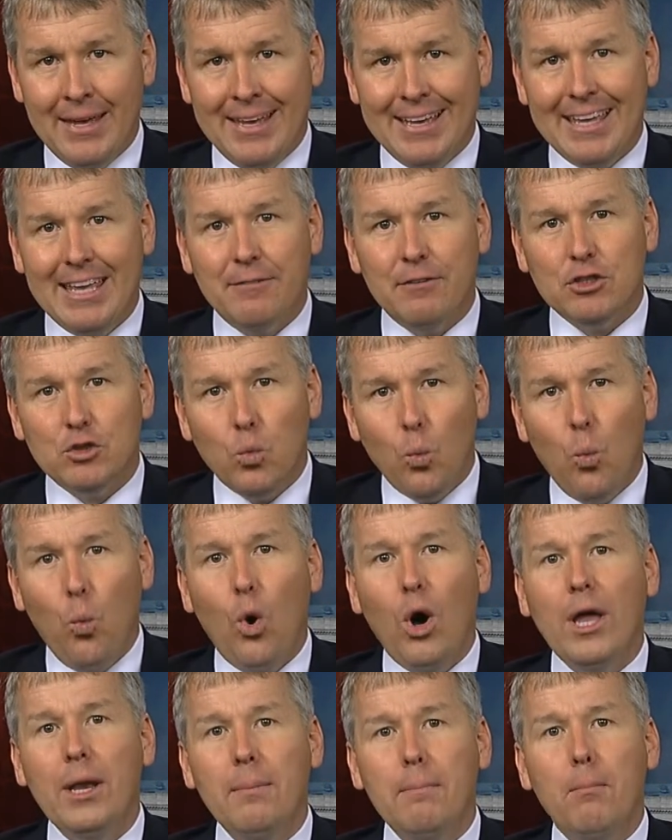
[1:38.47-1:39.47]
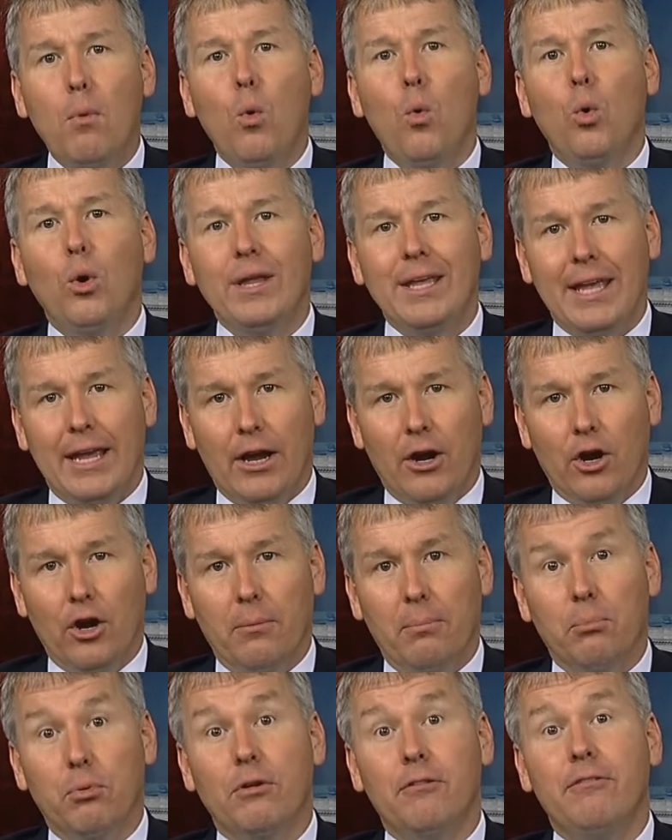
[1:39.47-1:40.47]
Give us one more year
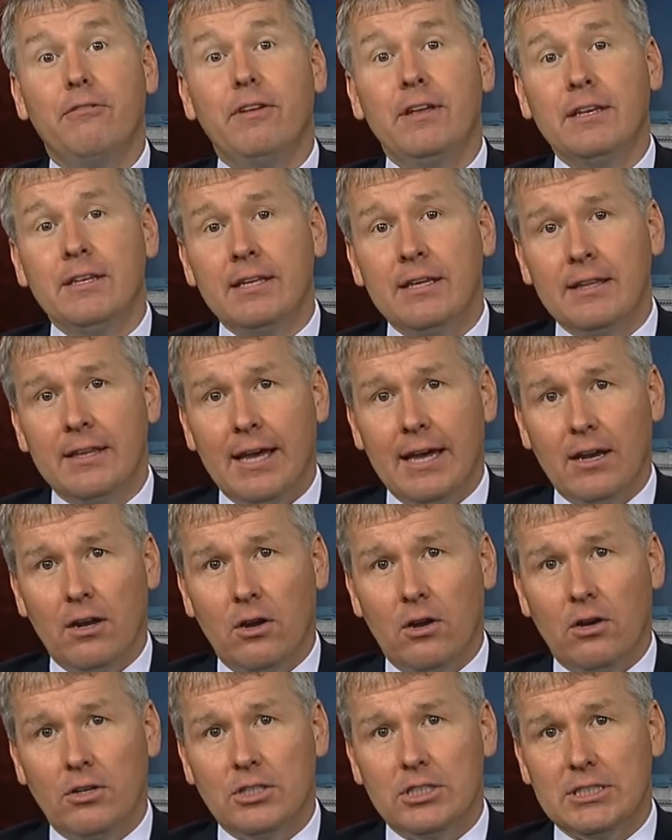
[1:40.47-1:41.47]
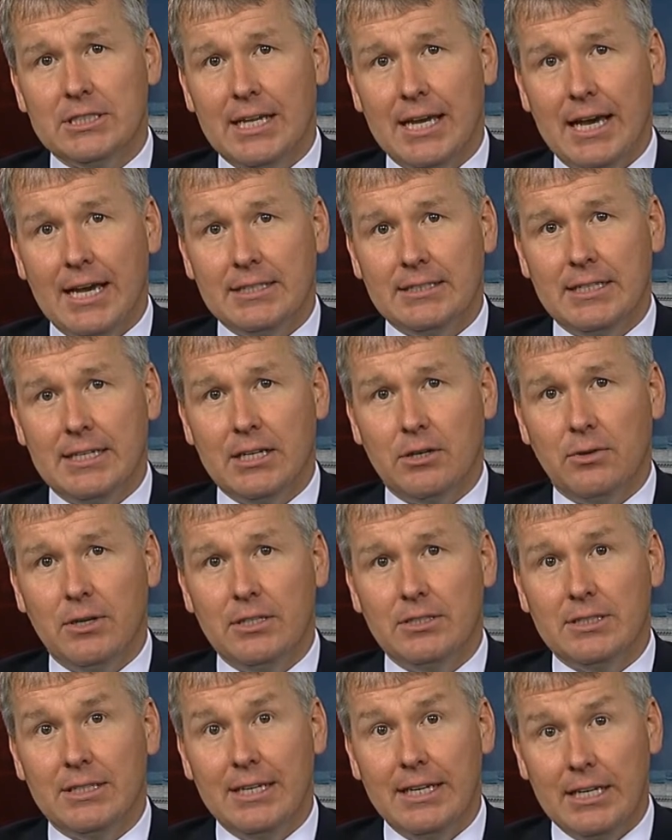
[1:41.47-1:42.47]
preventing that largest tax
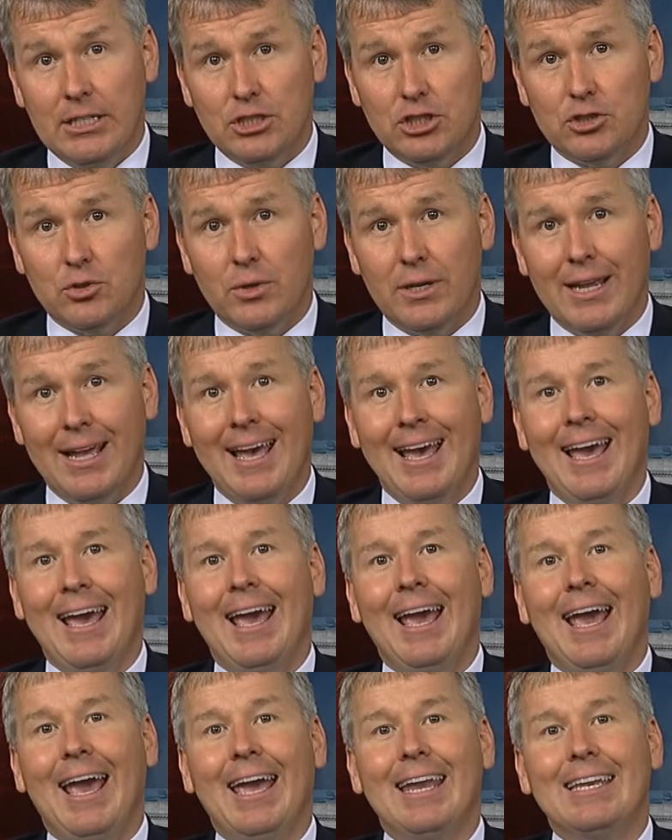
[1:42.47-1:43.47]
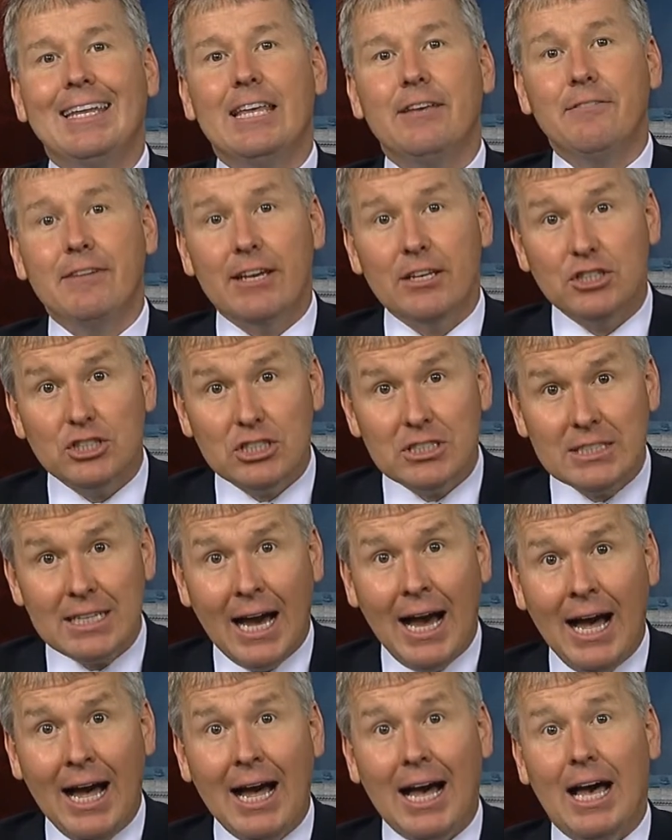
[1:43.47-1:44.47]
increase in history and giving us
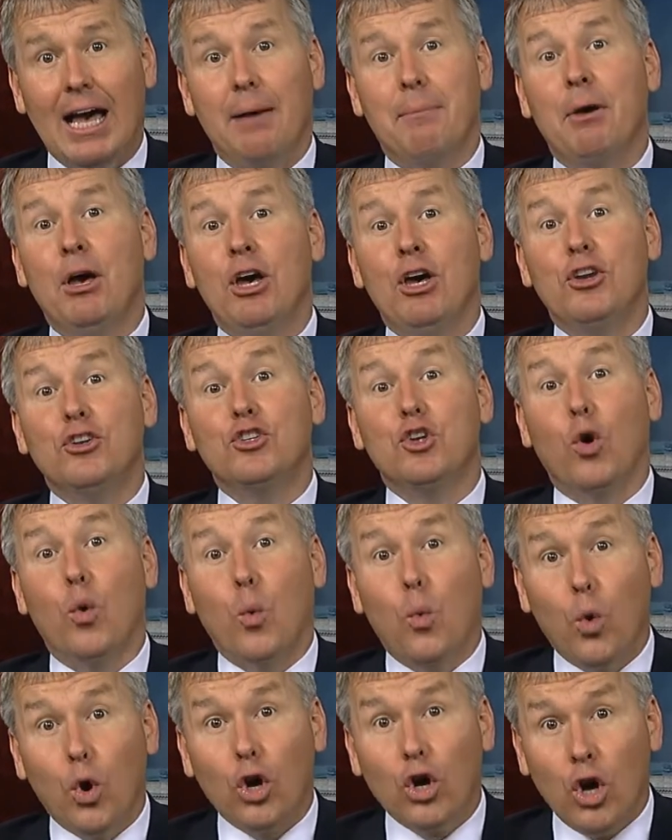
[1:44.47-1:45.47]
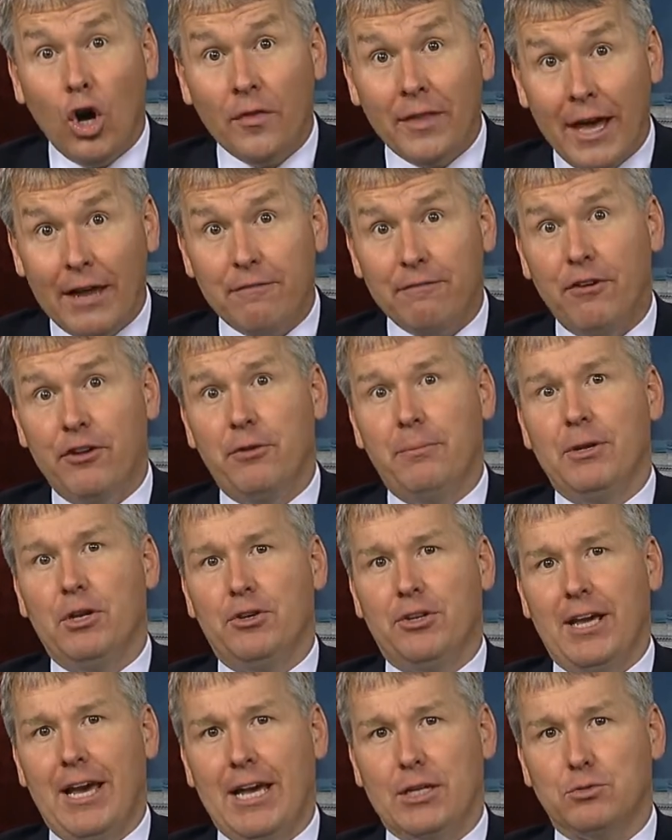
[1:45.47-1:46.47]
time to work on that fundamental
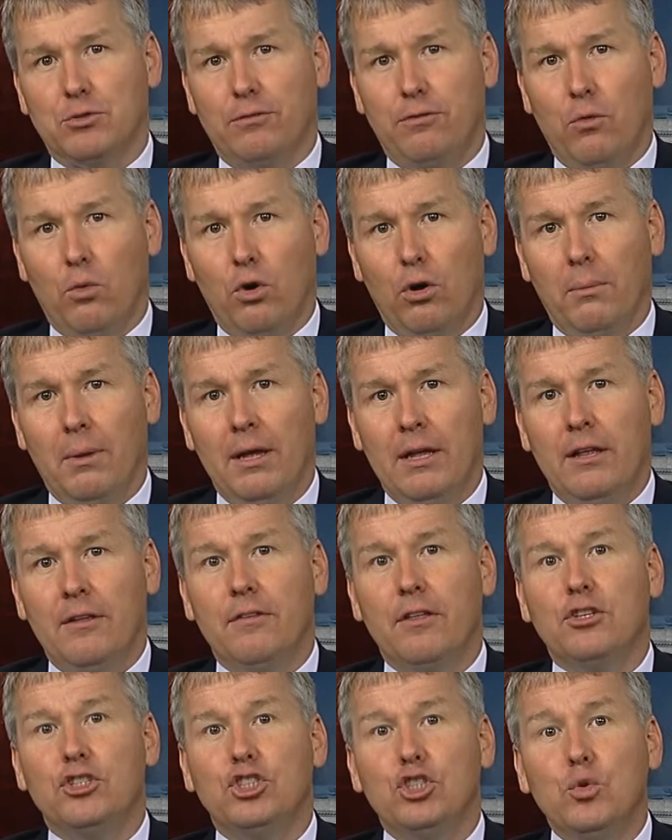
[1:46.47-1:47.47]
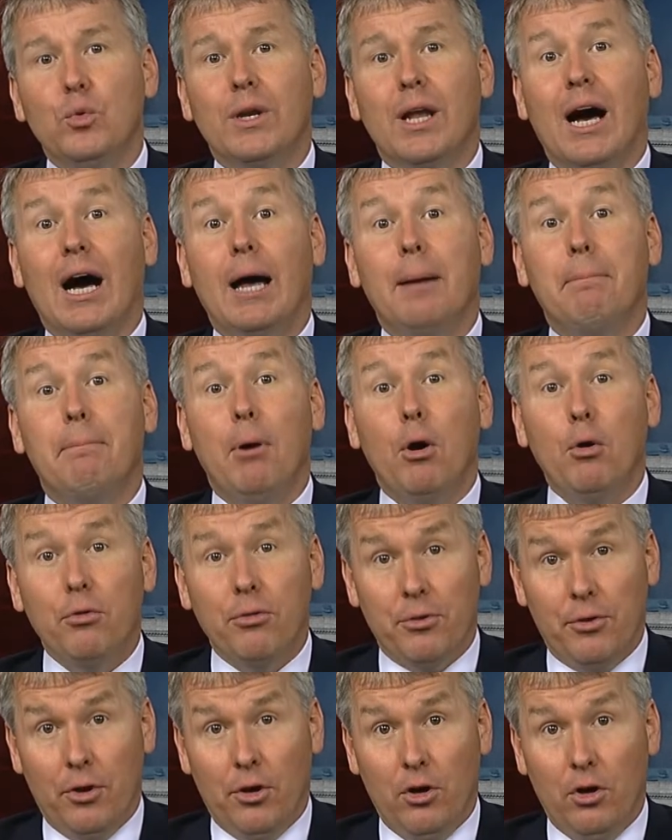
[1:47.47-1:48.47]
tax reform that you and I
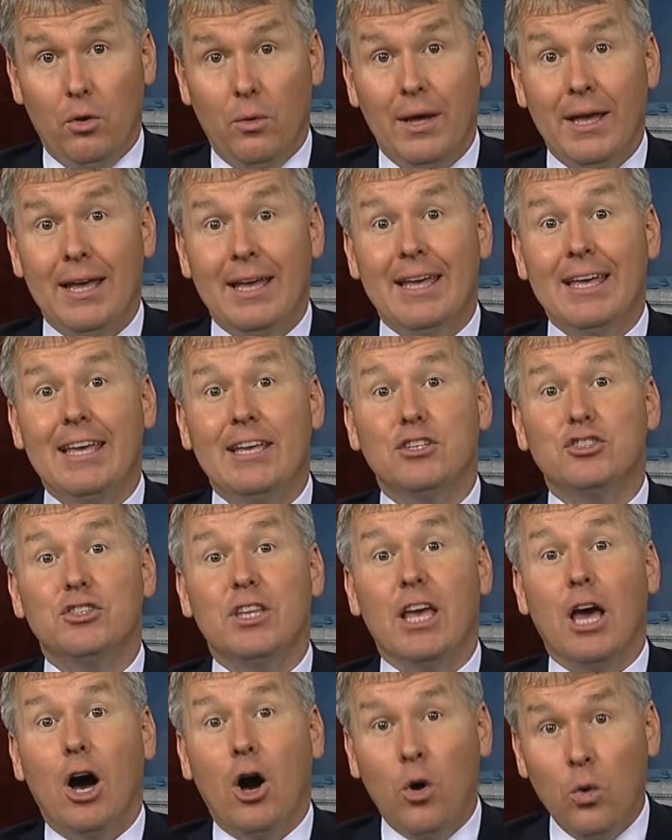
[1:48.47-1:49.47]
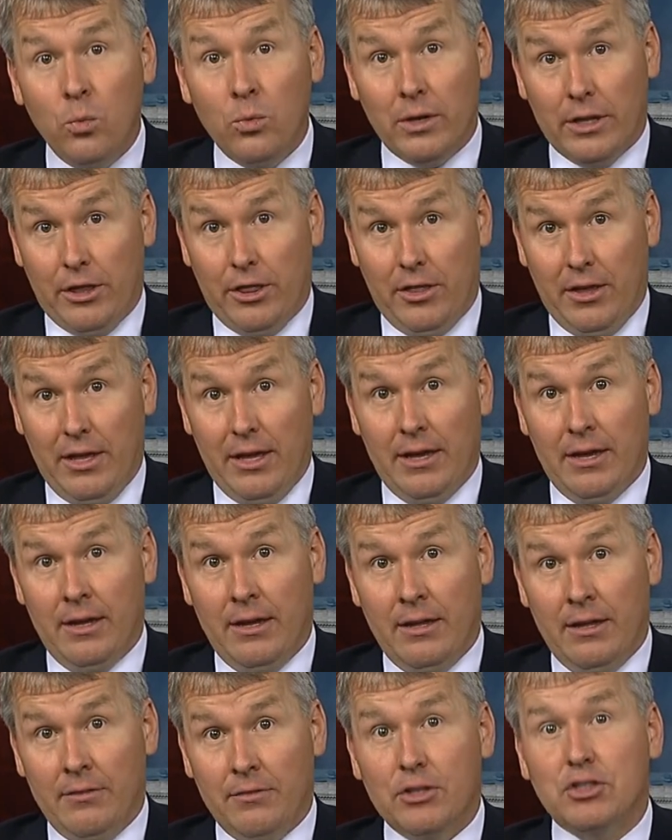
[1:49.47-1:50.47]
both know is the only thing
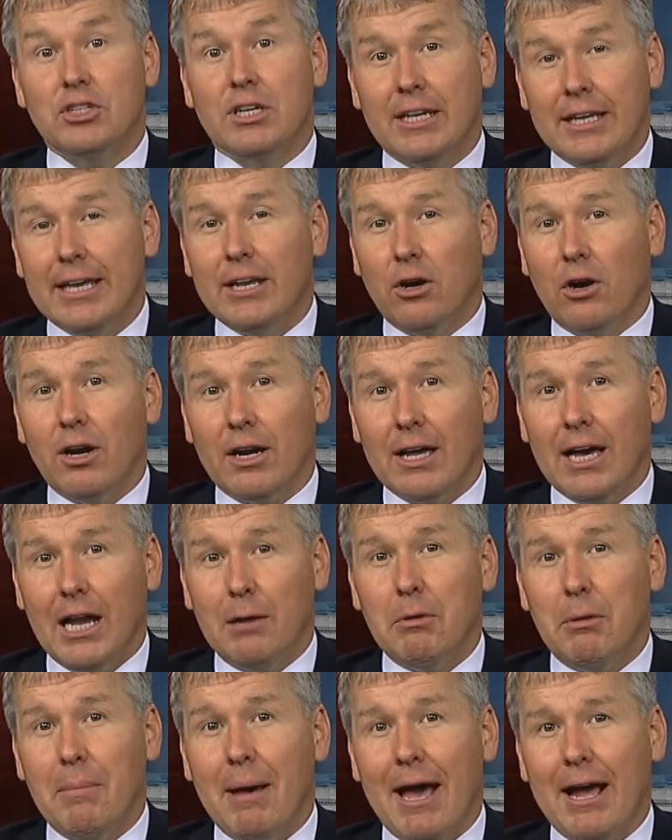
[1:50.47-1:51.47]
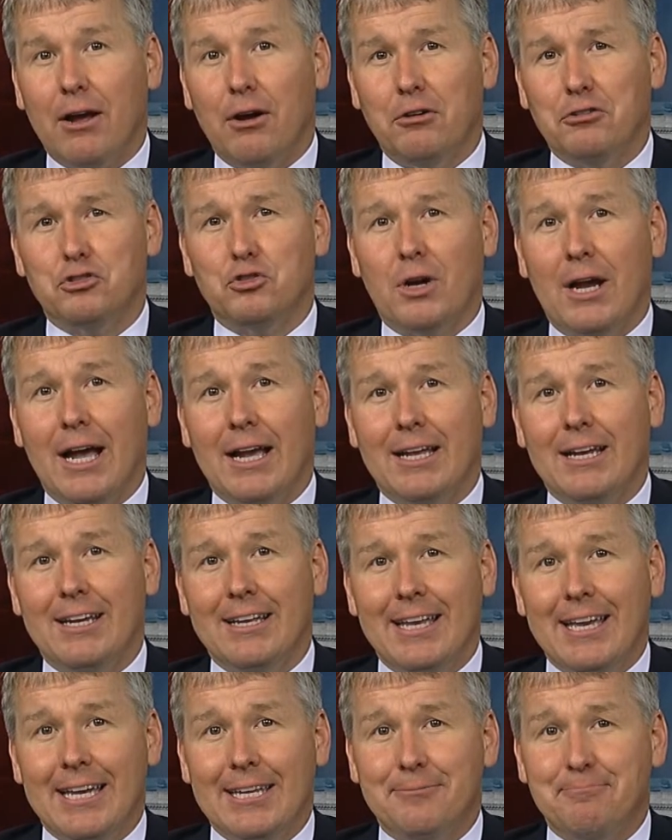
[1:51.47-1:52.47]
that's going to get our economy back on track
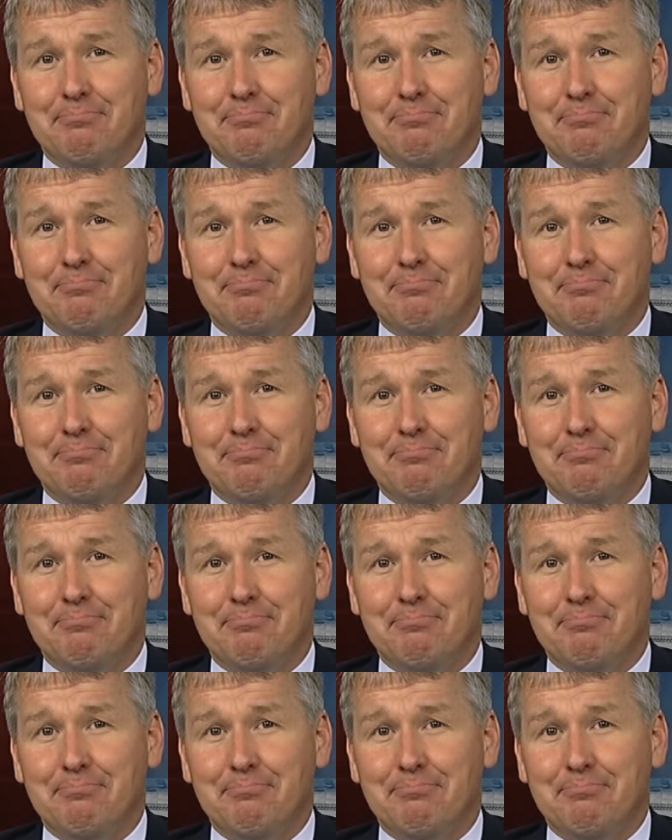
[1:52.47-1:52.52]
again.